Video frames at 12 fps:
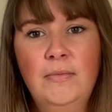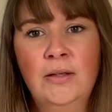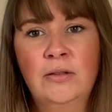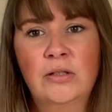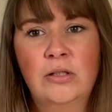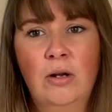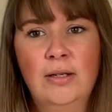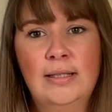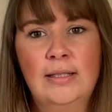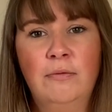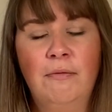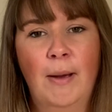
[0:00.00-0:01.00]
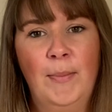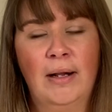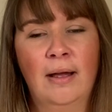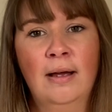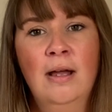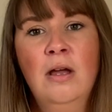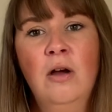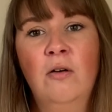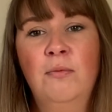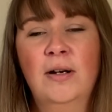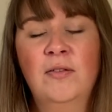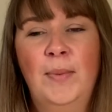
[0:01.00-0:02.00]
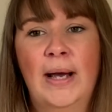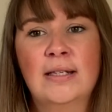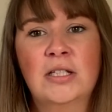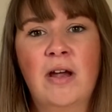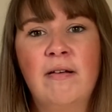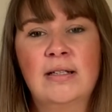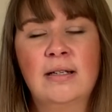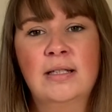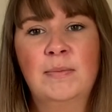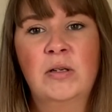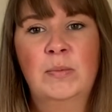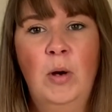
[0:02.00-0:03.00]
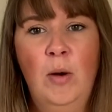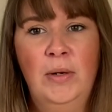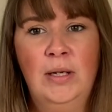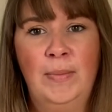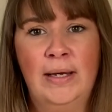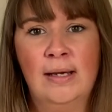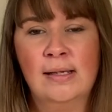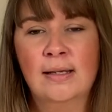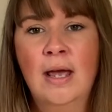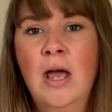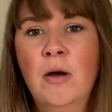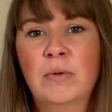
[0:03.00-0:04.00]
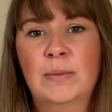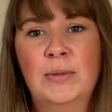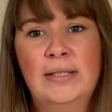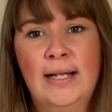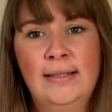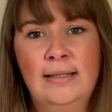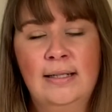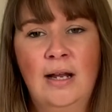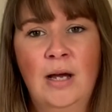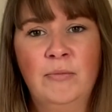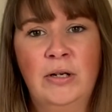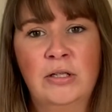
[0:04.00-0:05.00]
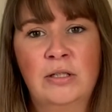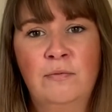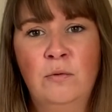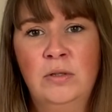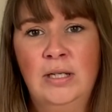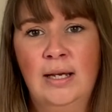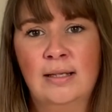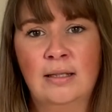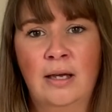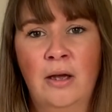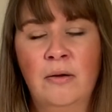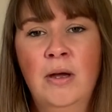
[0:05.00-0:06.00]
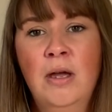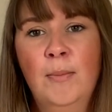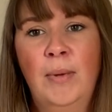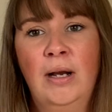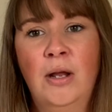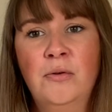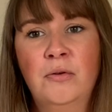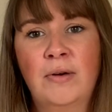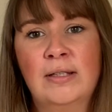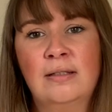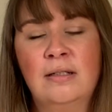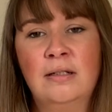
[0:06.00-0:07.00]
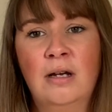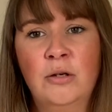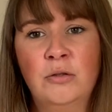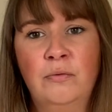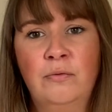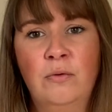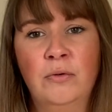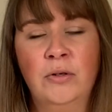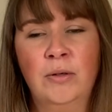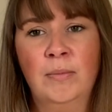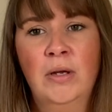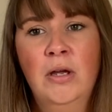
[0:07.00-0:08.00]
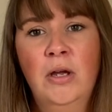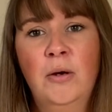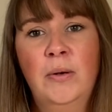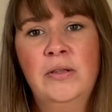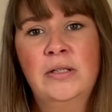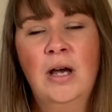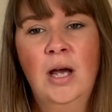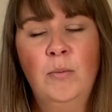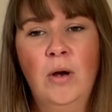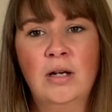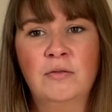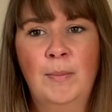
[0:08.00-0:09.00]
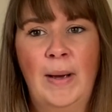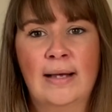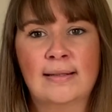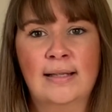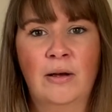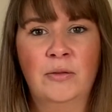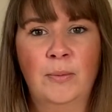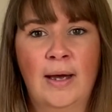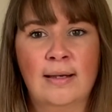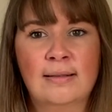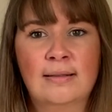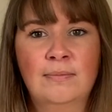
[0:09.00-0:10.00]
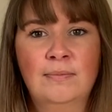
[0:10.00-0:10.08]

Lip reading: The solid silver replica of one of Bass Charrington's most popular beers was presented to Lyme Regis 40 years ago by local resident Nigel Fortnum, who at the time worked for Bass South West.